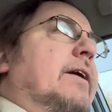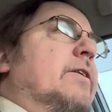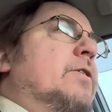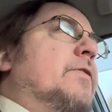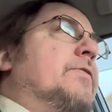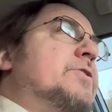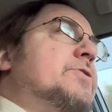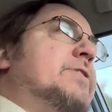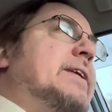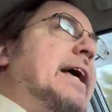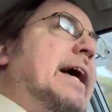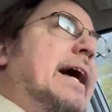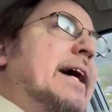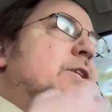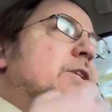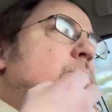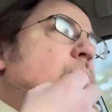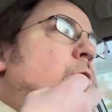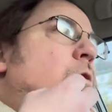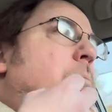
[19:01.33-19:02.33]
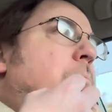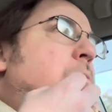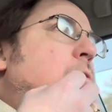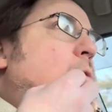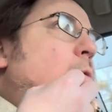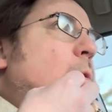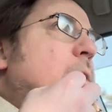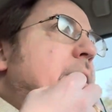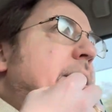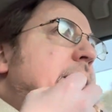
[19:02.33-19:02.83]
there's an actual
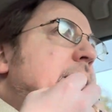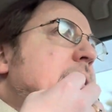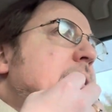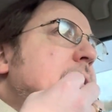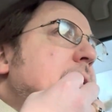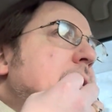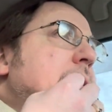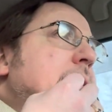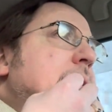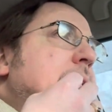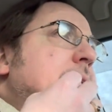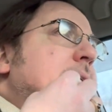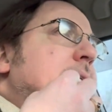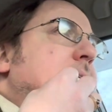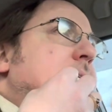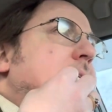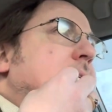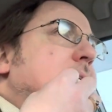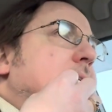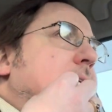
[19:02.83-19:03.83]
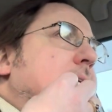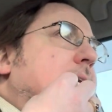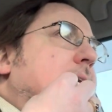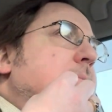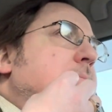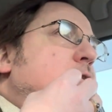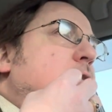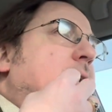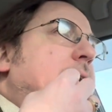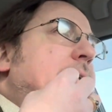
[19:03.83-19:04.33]
point that
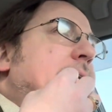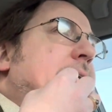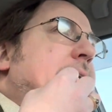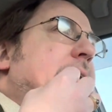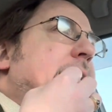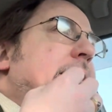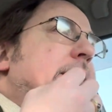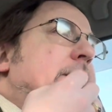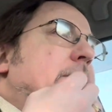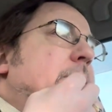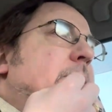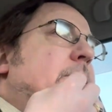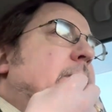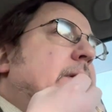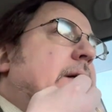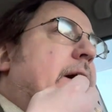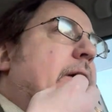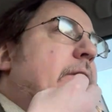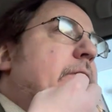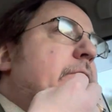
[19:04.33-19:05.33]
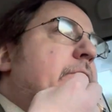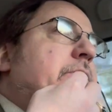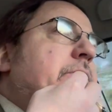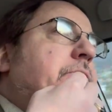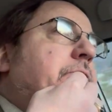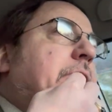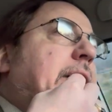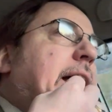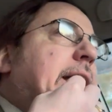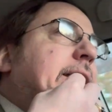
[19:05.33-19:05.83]
I'm trying to get to, other than the
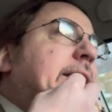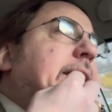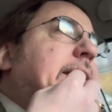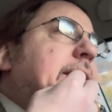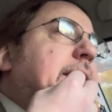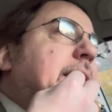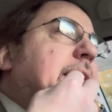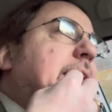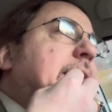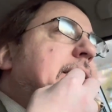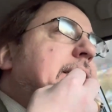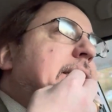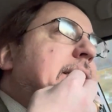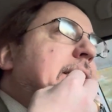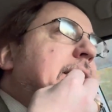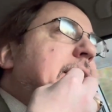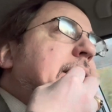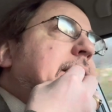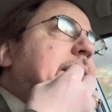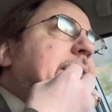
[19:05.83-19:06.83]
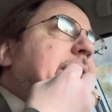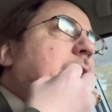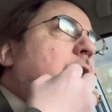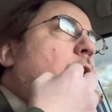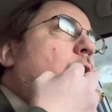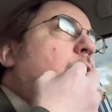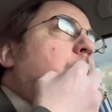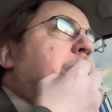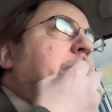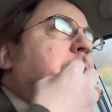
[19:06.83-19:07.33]
fact that uh,
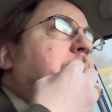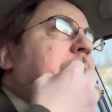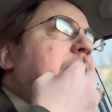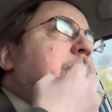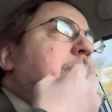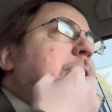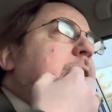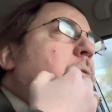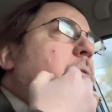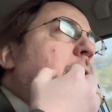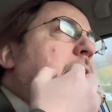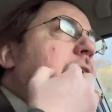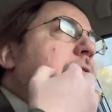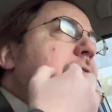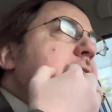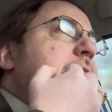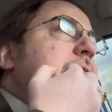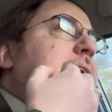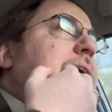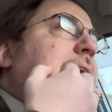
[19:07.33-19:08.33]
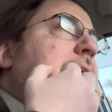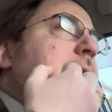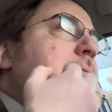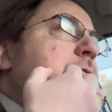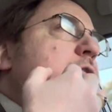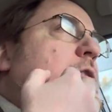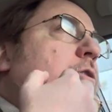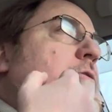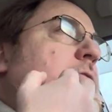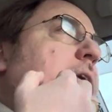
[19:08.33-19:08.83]
oatmeal made me aware of this. I, I
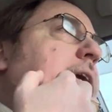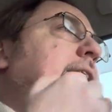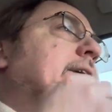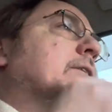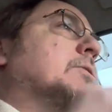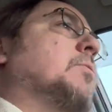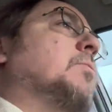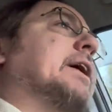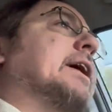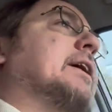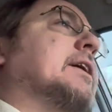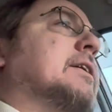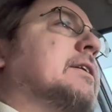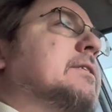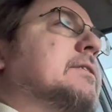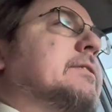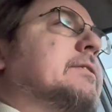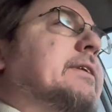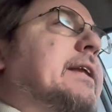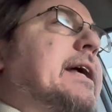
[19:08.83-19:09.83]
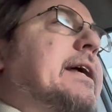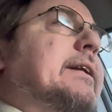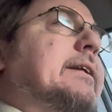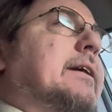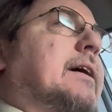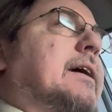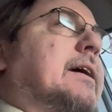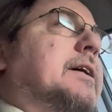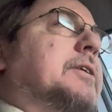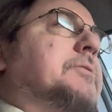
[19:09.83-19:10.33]
was already aware
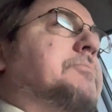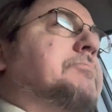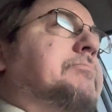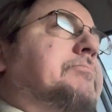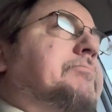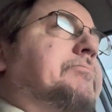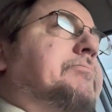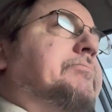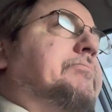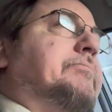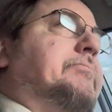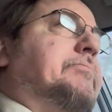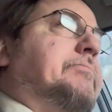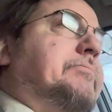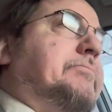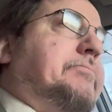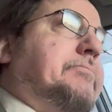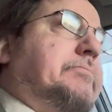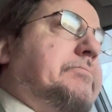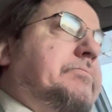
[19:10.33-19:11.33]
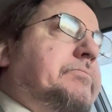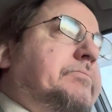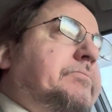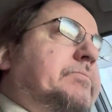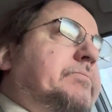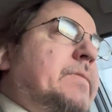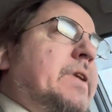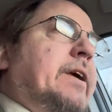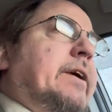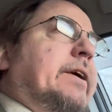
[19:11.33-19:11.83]
that
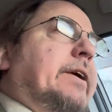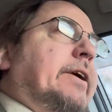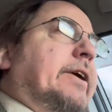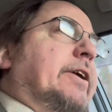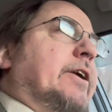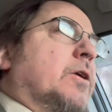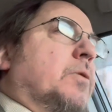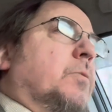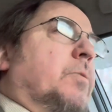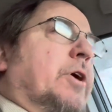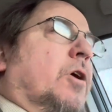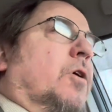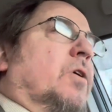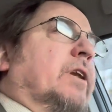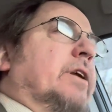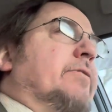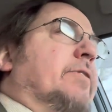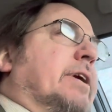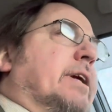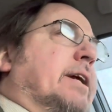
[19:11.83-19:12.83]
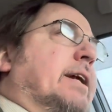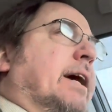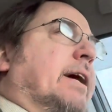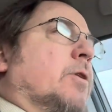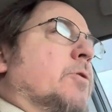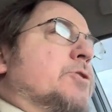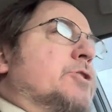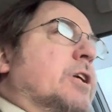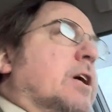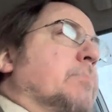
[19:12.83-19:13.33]
um, you know we all live in an
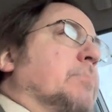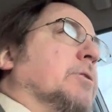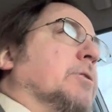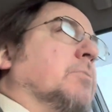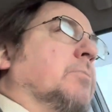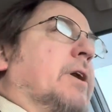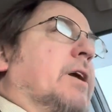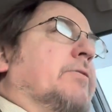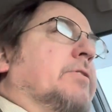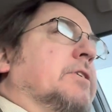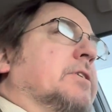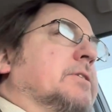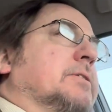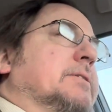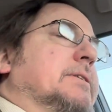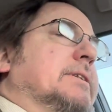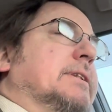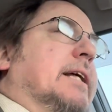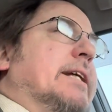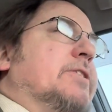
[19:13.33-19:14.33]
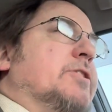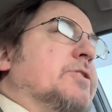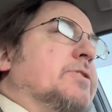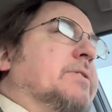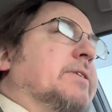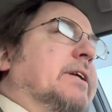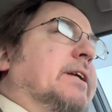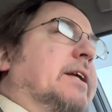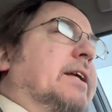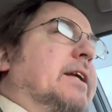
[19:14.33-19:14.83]
echo chamber. Whatever, like just
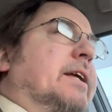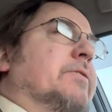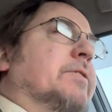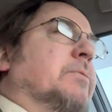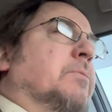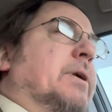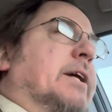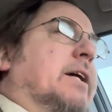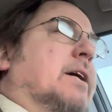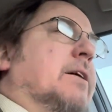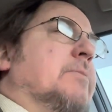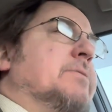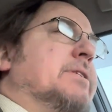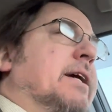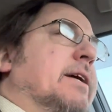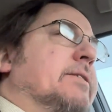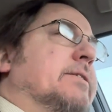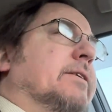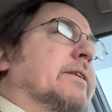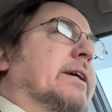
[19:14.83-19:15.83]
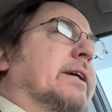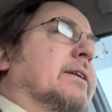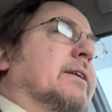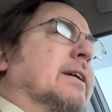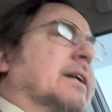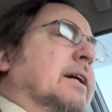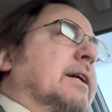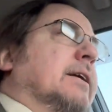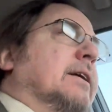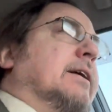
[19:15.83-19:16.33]
even when it comes down to like
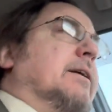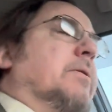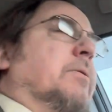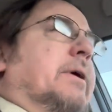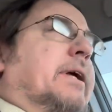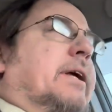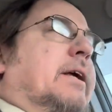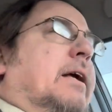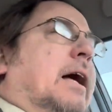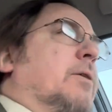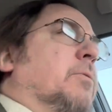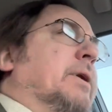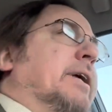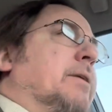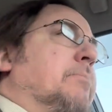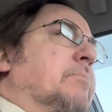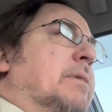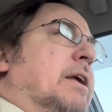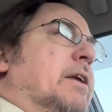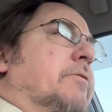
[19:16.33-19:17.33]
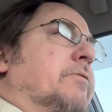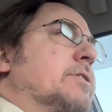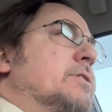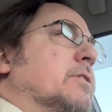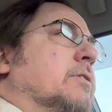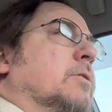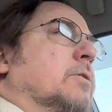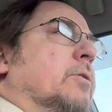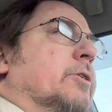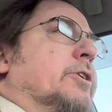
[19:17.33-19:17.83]
I don't I don't want to get
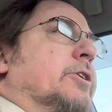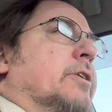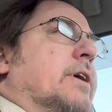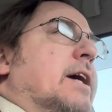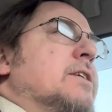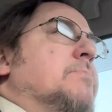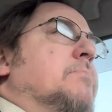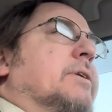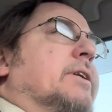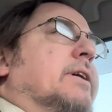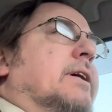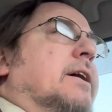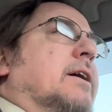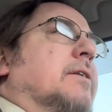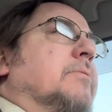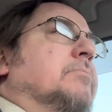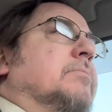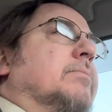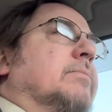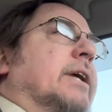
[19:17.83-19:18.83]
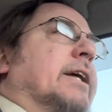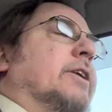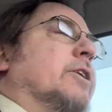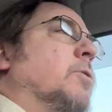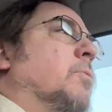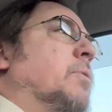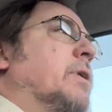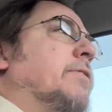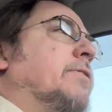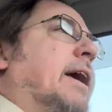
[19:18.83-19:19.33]
metaphysical on your ass, but um, like you
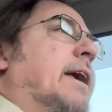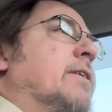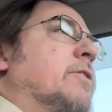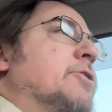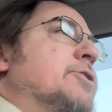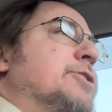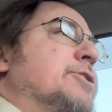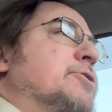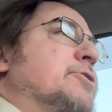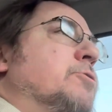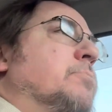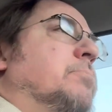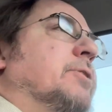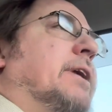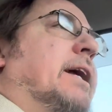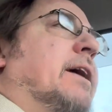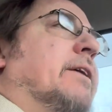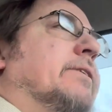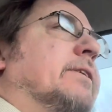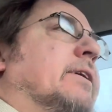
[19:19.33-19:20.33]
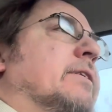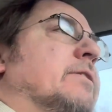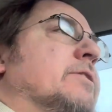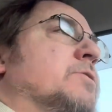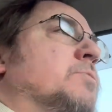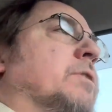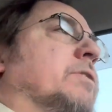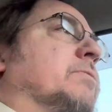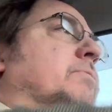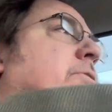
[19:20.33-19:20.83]
know whatever energies you put out there
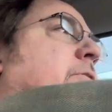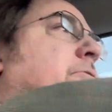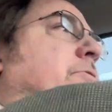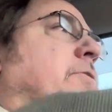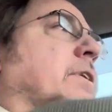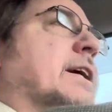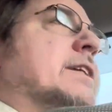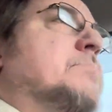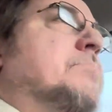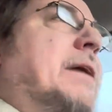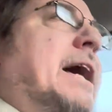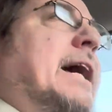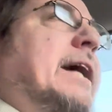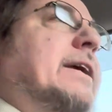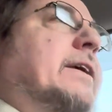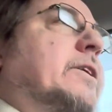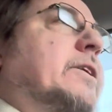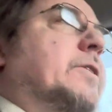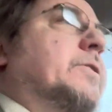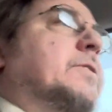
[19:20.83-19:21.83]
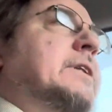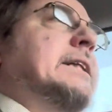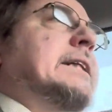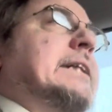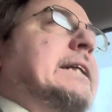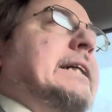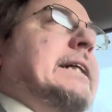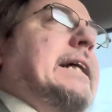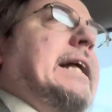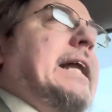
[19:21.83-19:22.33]
is what reflects back you,
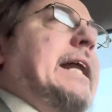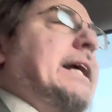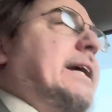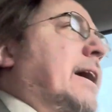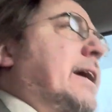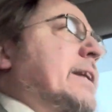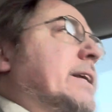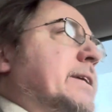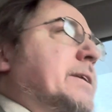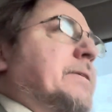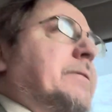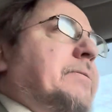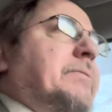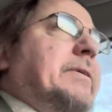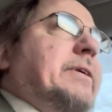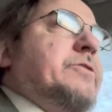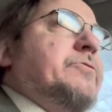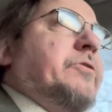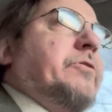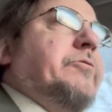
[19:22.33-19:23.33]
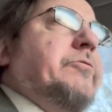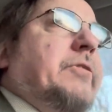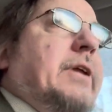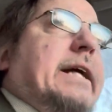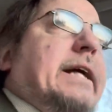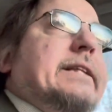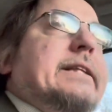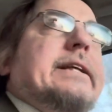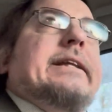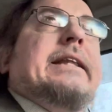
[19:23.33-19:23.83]
and it kind of is
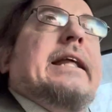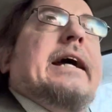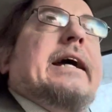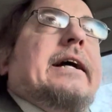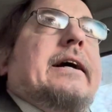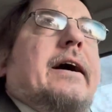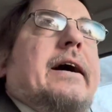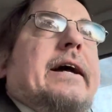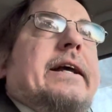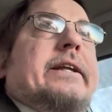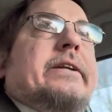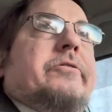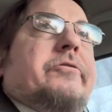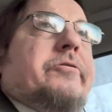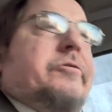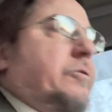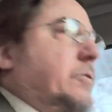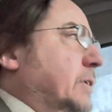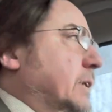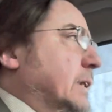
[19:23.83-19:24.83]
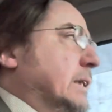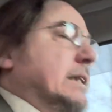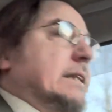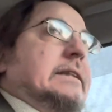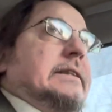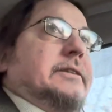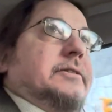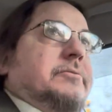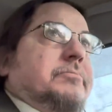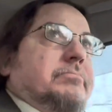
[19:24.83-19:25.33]
reflected in that kind
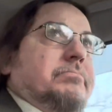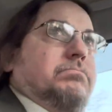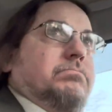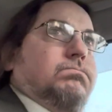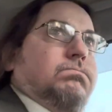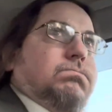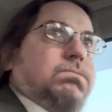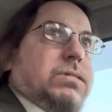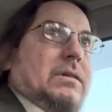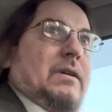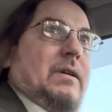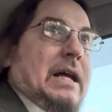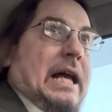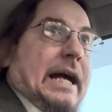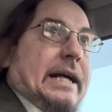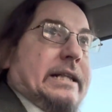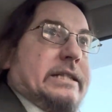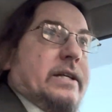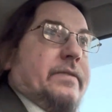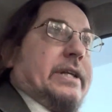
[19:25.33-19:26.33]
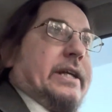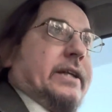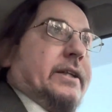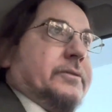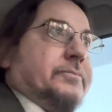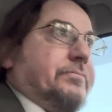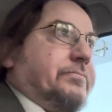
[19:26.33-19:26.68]
of activity.